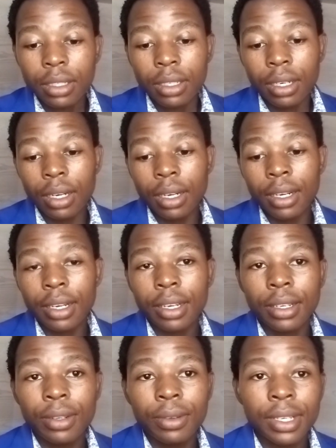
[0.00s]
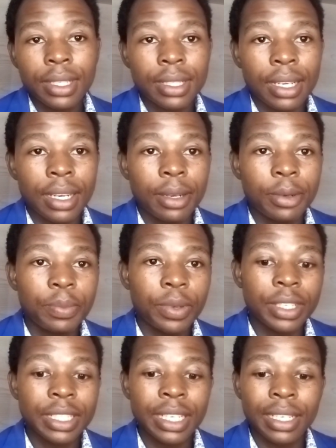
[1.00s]
uh, it is a
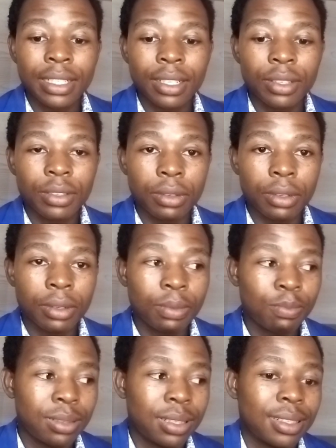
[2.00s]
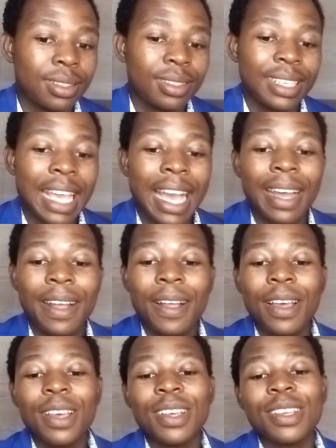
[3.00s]
project, so yeah.
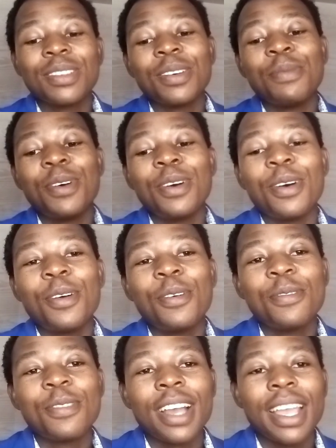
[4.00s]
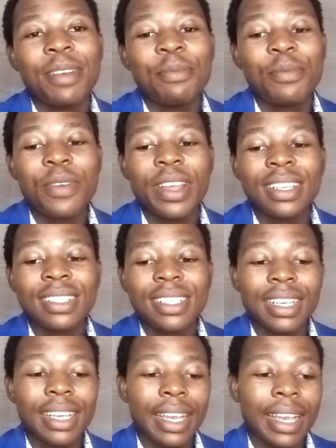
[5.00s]
So, moreover,
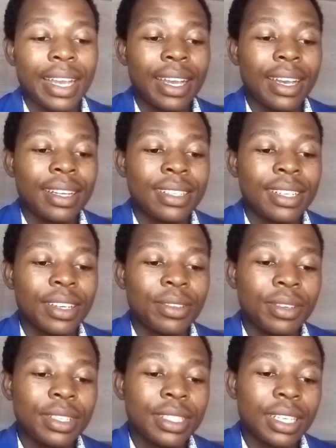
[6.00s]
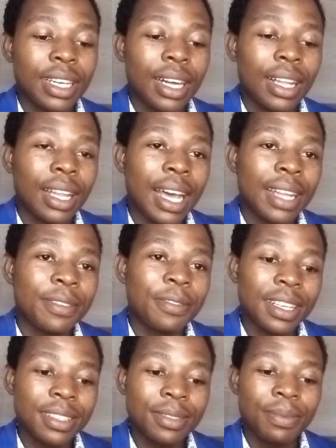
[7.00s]
embracing uh, technological
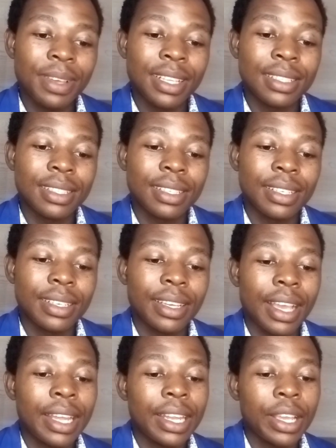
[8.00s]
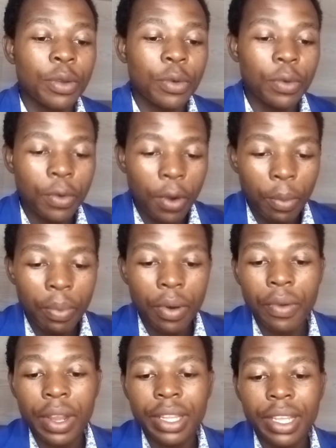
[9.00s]
advancements and
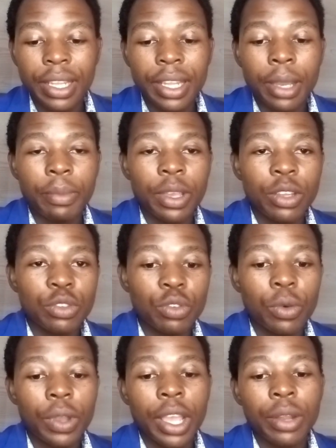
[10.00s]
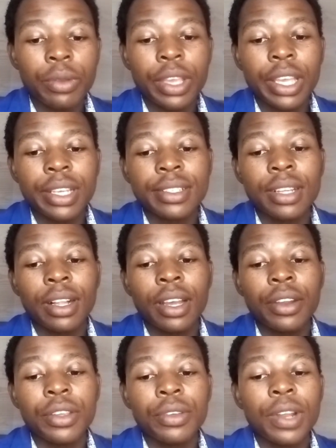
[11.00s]
incorporating them into educational
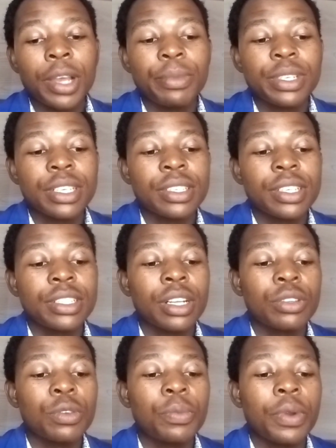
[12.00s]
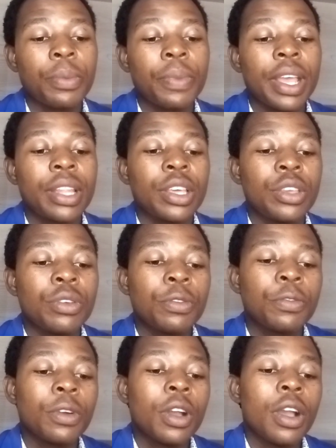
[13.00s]
curriculum is essential to prepare the
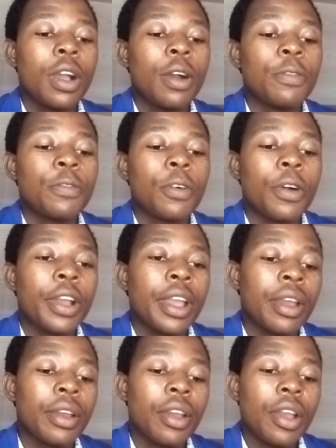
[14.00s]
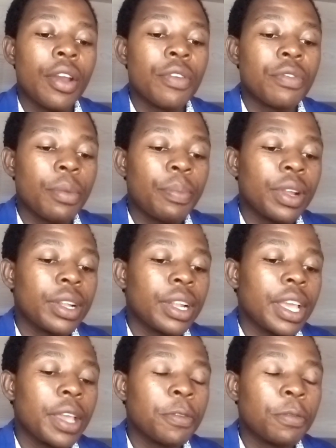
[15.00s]
youth for a
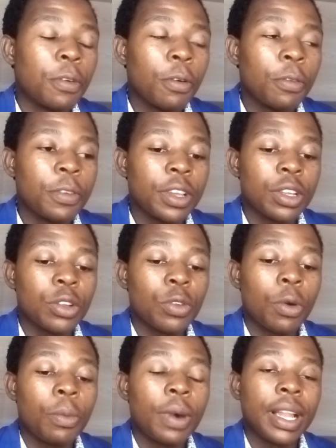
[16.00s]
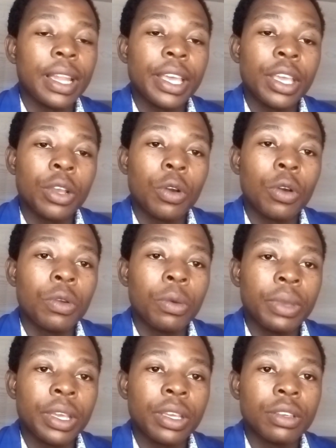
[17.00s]
rapidly evolving global
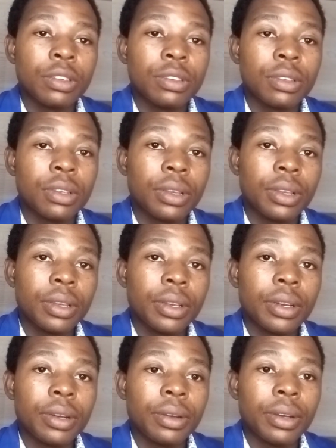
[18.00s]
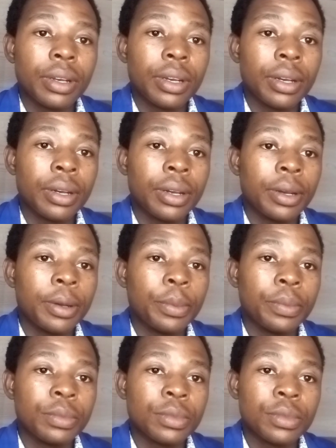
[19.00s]
economy
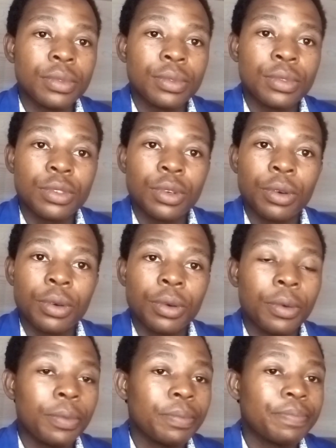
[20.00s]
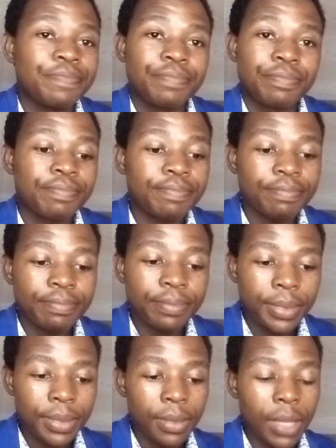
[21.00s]
um, so
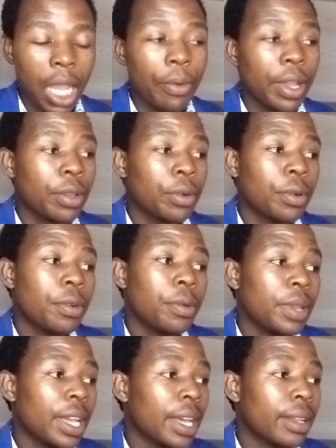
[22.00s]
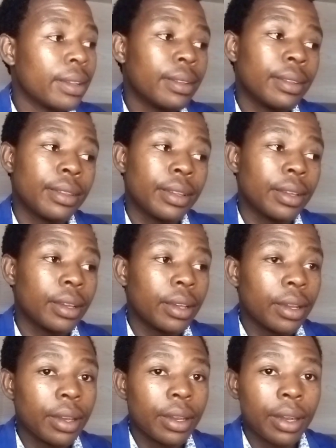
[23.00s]
our economy and
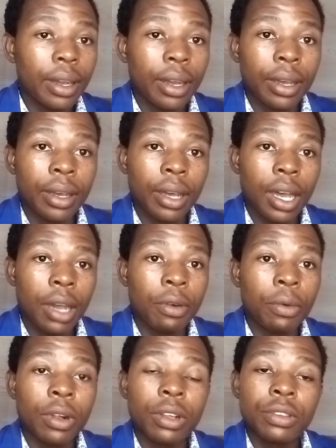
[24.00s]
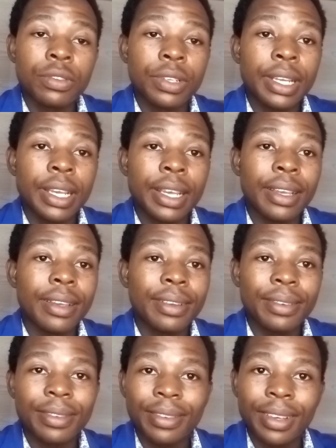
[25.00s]
uh, our world today
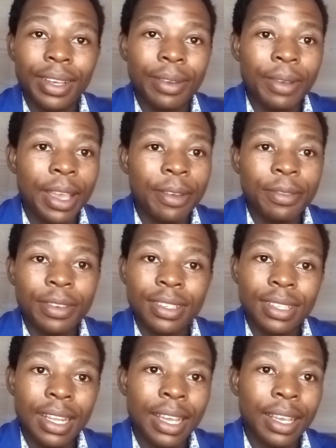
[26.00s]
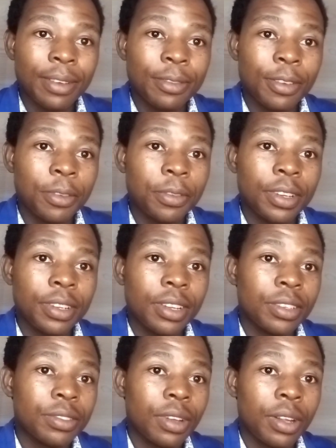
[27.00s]
uh, we have things like fourth
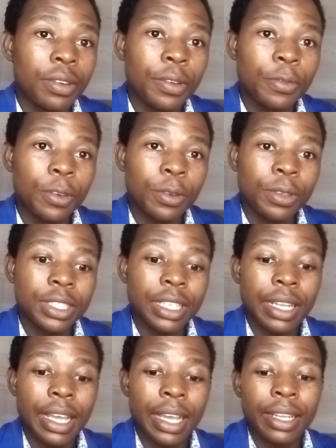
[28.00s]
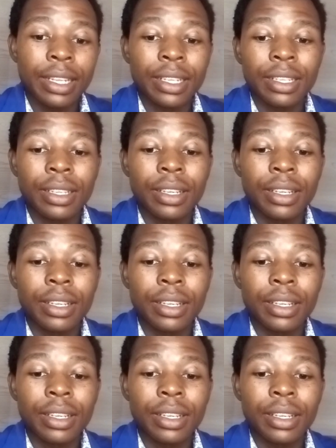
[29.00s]
industrial revolution and